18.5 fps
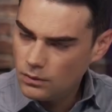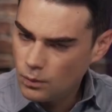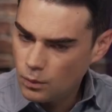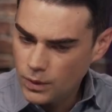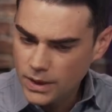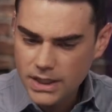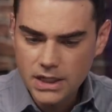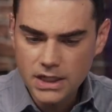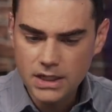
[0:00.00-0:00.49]

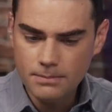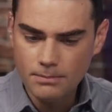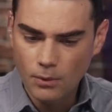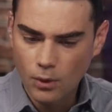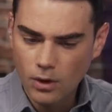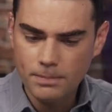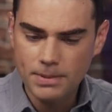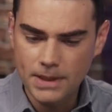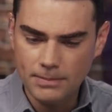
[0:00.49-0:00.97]
we need
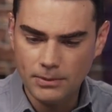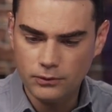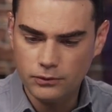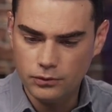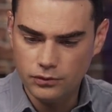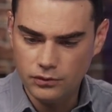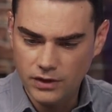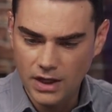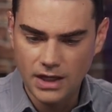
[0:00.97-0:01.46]
more people
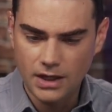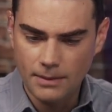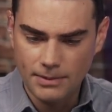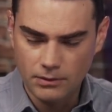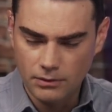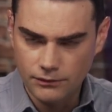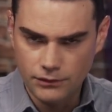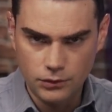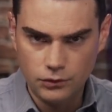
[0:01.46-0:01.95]
to stand up
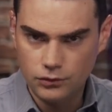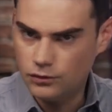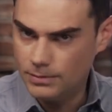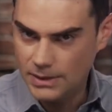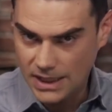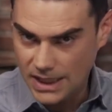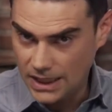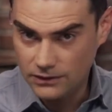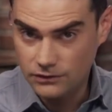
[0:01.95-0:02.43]
and refuse to
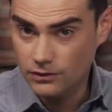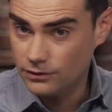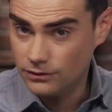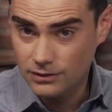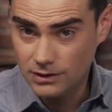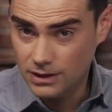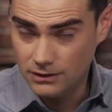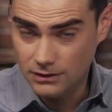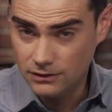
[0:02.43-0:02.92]
be canceled
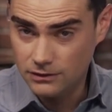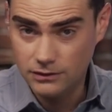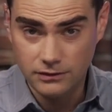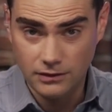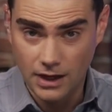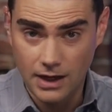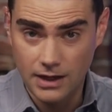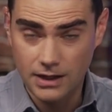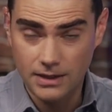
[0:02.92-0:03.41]
in this
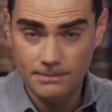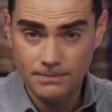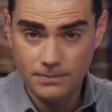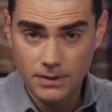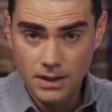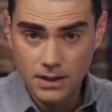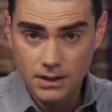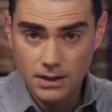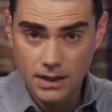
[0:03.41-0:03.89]
society.
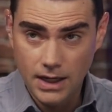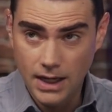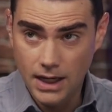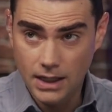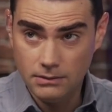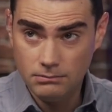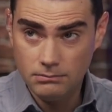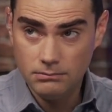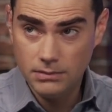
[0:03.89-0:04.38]

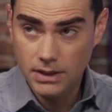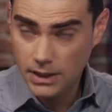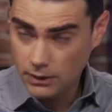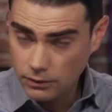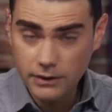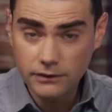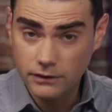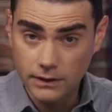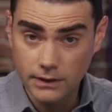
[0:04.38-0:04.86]
And
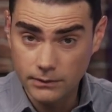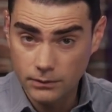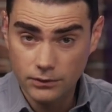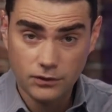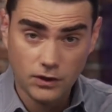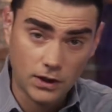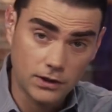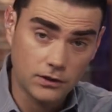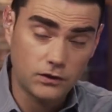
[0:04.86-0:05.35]
increasingly, we're
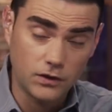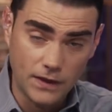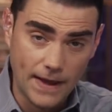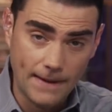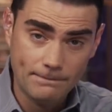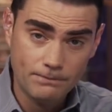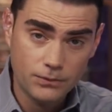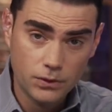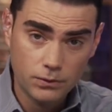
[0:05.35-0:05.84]
starting to see
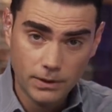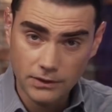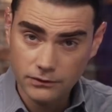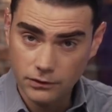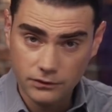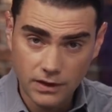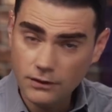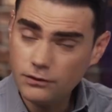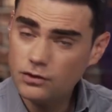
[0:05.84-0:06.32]
that, right?
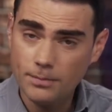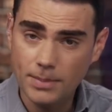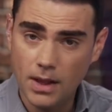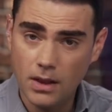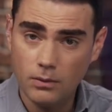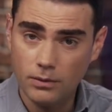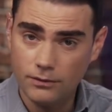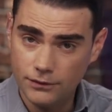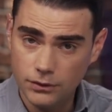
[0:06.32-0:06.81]
So Dave
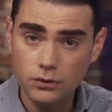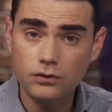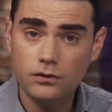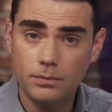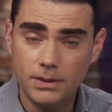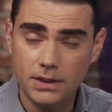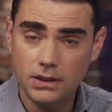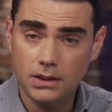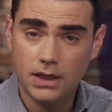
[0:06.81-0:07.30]
Chappelle refused
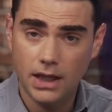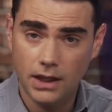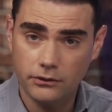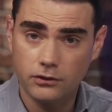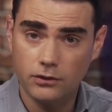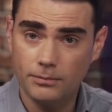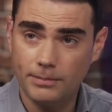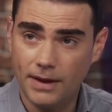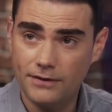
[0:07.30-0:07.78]
to be
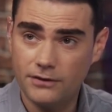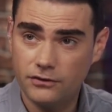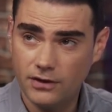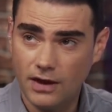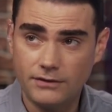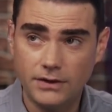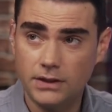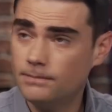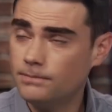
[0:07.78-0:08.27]
canceled by the
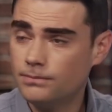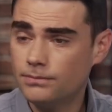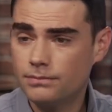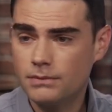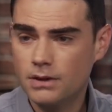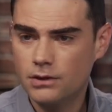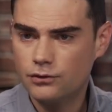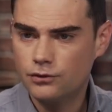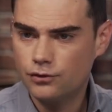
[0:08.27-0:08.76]
seven
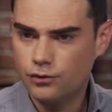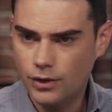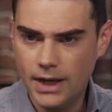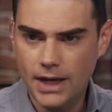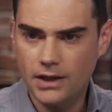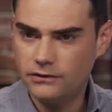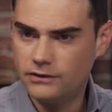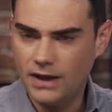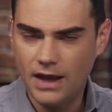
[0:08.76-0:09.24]

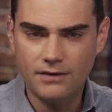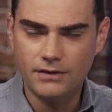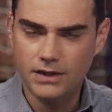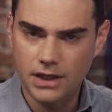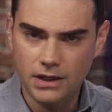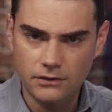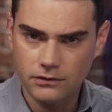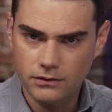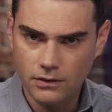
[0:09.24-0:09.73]
trans
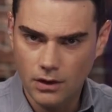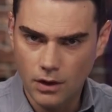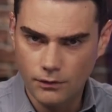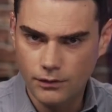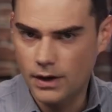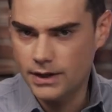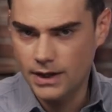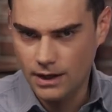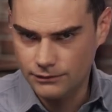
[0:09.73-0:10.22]
advocates
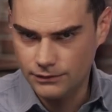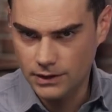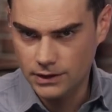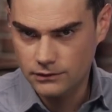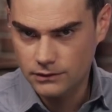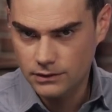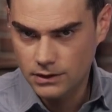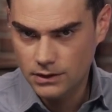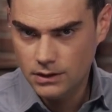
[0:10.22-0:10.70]
over at
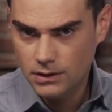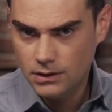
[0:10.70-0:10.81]
Netflix.